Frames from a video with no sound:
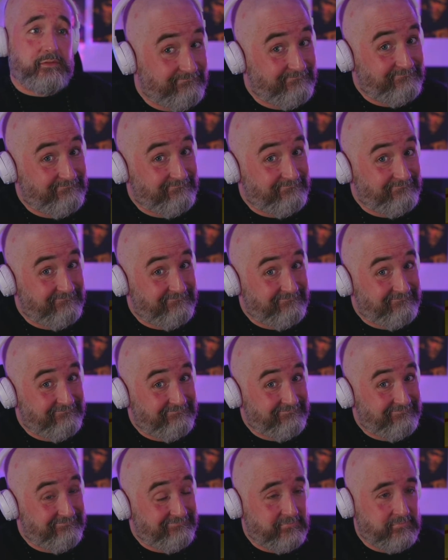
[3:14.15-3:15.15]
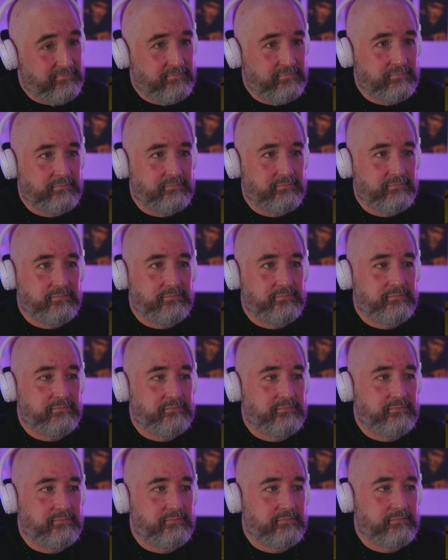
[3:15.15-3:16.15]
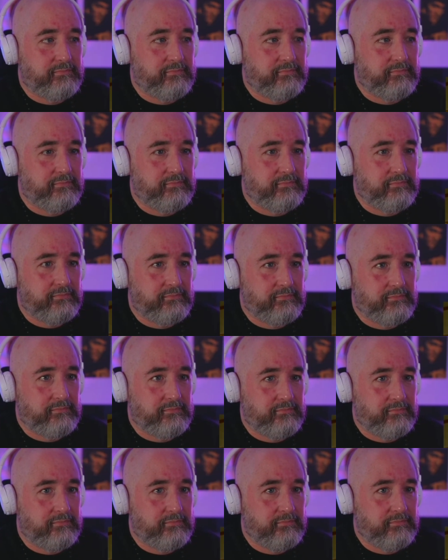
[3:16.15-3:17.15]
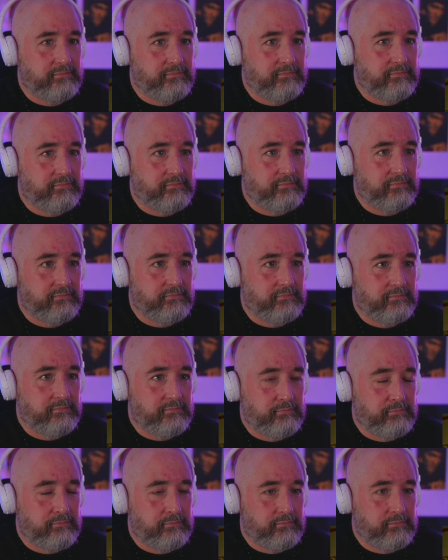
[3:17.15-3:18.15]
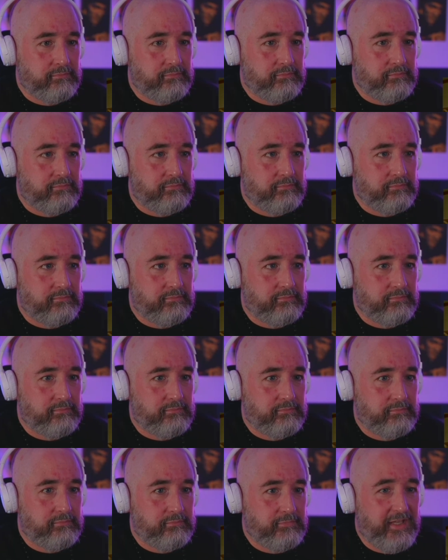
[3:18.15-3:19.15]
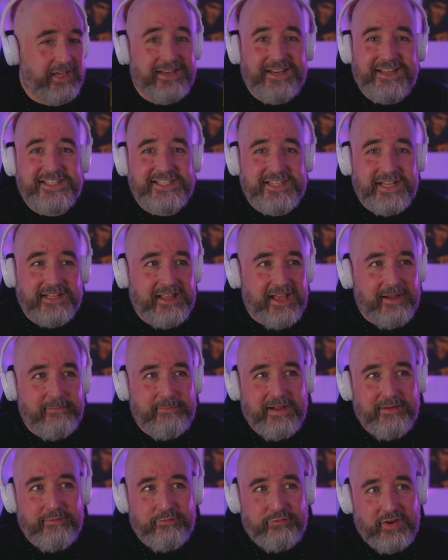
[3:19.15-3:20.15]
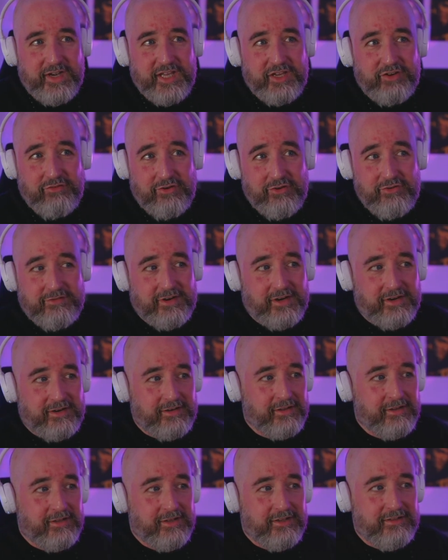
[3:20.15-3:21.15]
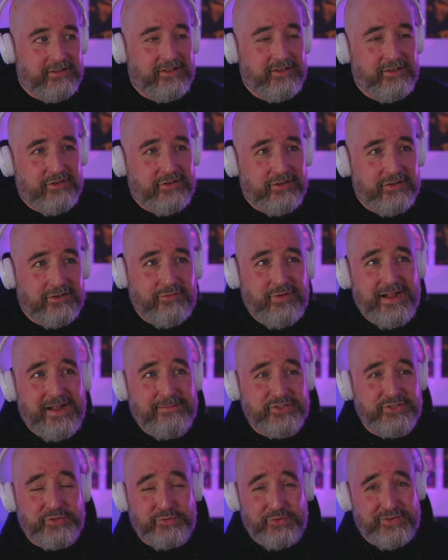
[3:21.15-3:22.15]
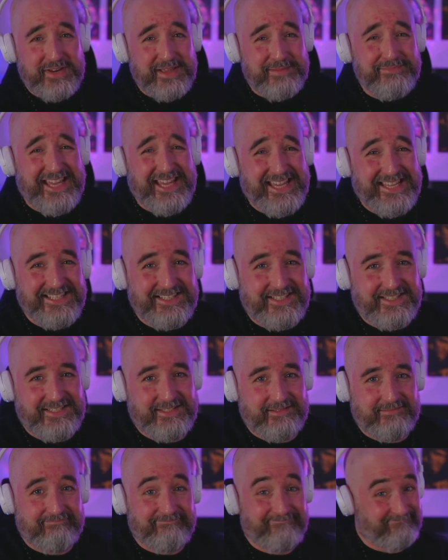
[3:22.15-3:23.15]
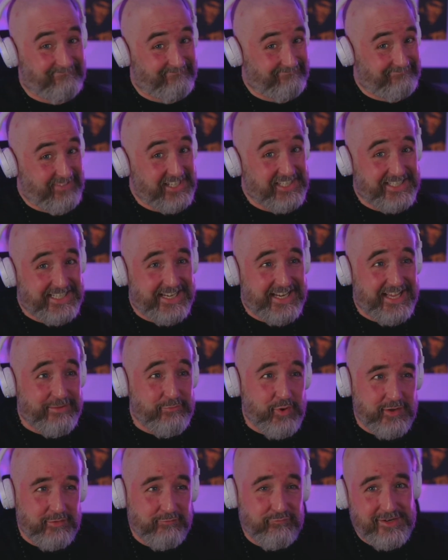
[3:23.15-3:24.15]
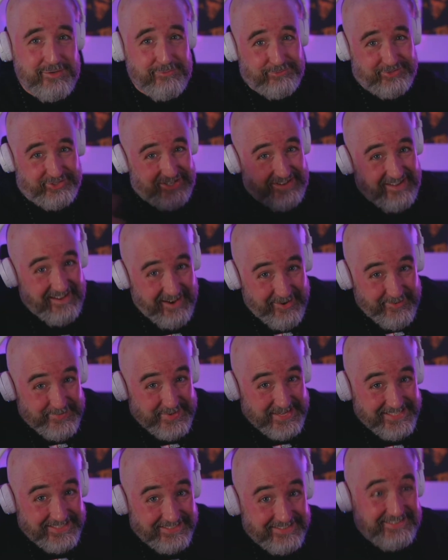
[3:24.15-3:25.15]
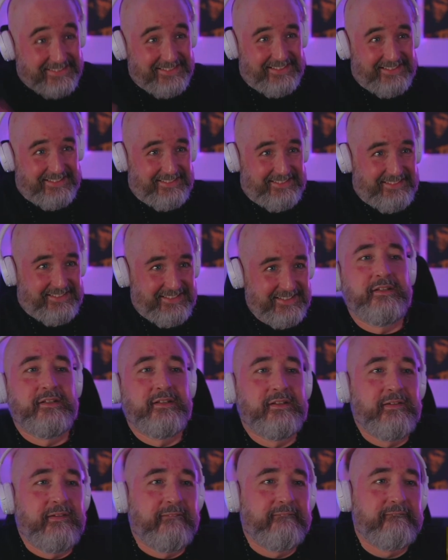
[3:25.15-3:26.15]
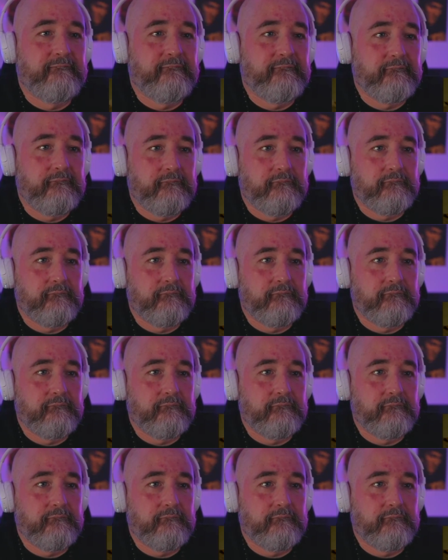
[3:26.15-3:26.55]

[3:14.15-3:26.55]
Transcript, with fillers: No, it's it's it's round the campfire. It's bedtime stories. Yeah, they said that about Freddy Krueger. Look what happened to all them kids. They said he weren't real. Do you know what I mean? That's lunch.